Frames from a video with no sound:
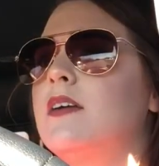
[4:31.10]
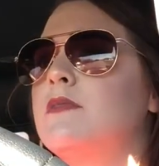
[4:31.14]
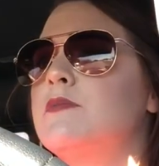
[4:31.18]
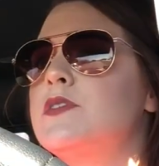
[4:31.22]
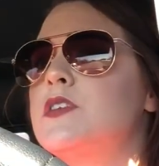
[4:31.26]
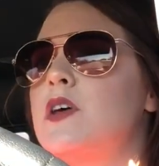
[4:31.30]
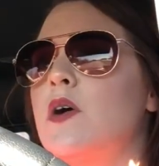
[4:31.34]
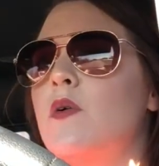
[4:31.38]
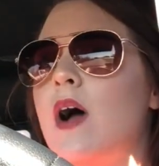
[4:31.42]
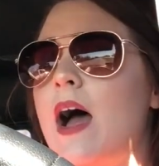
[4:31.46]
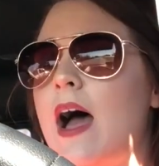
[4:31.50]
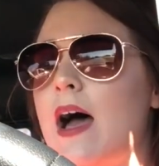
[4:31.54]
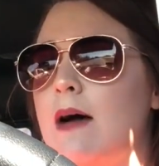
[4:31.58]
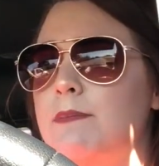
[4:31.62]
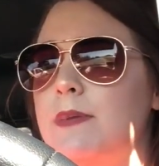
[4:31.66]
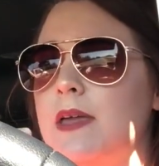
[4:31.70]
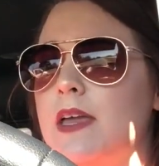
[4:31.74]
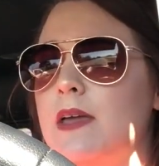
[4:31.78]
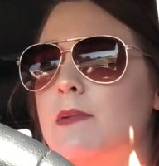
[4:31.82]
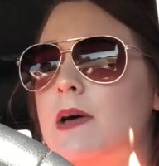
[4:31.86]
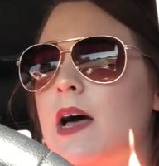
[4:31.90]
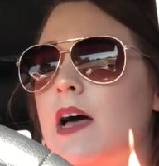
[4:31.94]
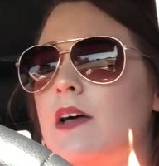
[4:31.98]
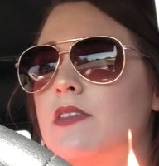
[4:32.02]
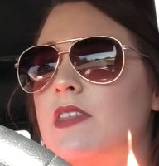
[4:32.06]
I'm so
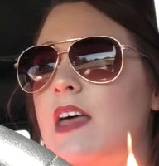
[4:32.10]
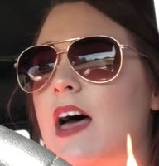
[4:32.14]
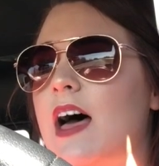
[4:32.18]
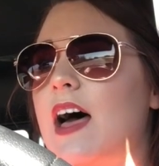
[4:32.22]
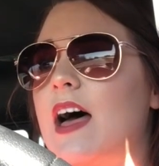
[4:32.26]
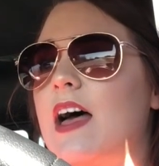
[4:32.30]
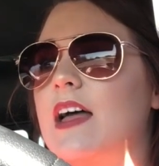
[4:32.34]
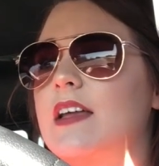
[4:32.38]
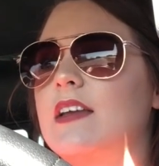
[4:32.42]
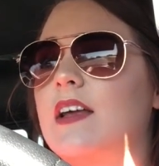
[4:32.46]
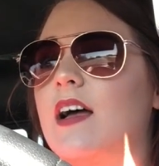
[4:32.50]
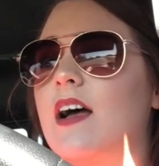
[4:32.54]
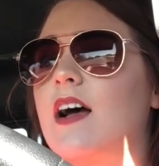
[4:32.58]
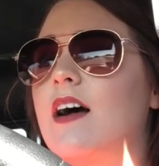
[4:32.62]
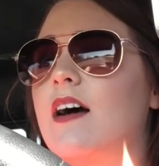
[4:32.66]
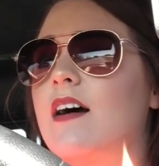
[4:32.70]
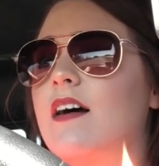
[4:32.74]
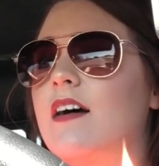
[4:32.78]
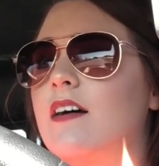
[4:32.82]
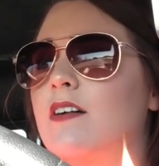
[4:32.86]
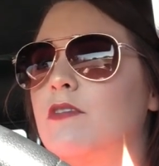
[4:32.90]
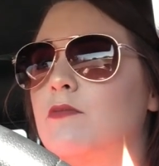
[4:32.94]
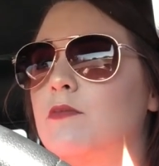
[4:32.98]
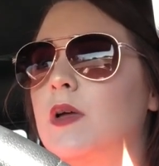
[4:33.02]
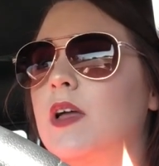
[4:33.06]
happy about that.
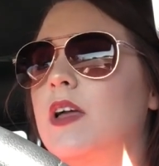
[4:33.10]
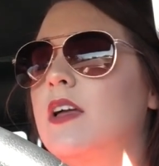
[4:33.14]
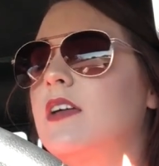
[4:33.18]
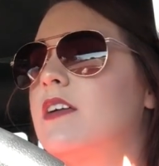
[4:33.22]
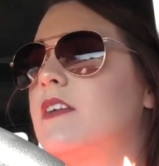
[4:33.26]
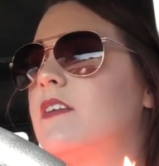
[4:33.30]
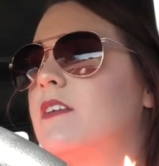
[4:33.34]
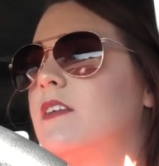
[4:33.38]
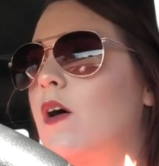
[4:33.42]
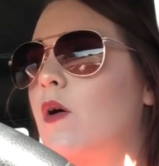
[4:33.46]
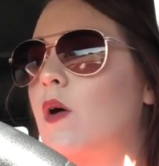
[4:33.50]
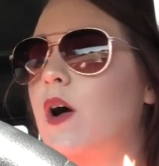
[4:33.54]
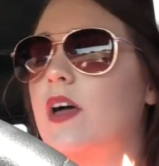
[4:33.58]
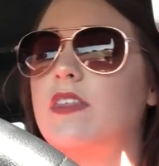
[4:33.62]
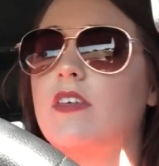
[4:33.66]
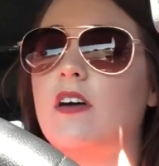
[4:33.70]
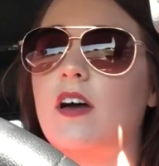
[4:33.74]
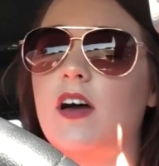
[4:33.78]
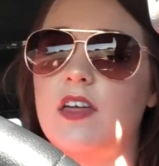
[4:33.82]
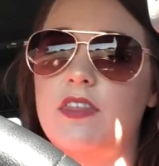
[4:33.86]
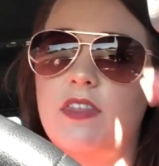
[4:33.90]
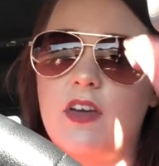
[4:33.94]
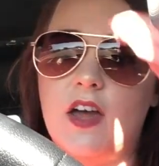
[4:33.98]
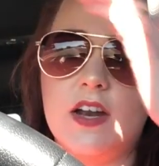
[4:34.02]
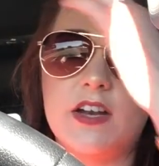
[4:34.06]
So
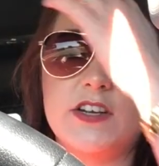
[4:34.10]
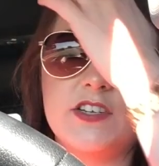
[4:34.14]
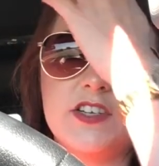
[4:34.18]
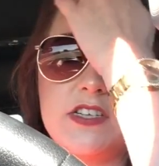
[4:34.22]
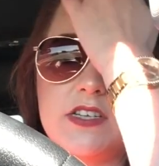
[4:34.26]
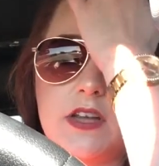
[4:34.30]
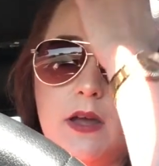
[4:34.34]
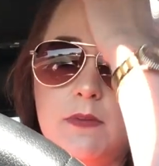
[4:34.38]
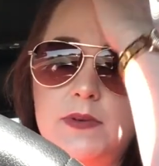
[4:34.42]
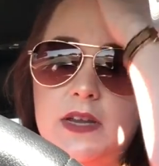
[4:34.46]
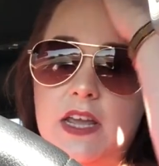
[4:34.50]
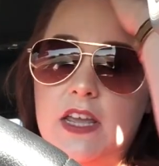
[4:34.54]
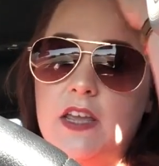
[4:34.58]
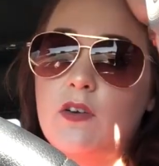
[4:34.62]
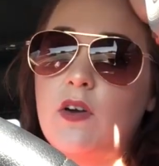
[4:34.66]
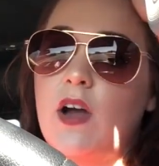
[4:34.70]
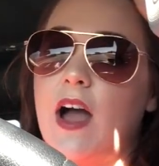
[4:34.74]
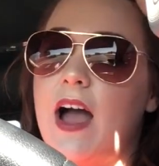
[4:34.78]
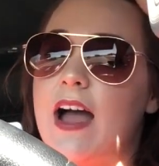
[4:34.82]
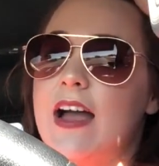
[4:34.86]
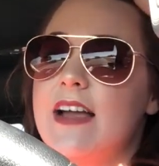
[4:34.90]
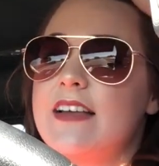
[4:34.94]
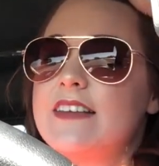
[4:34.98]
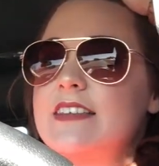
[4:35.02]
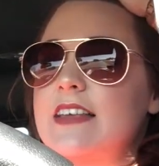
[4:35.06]
I thought I'd just update you
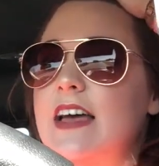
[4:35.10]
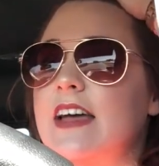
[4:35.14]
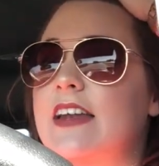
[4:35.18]
guys.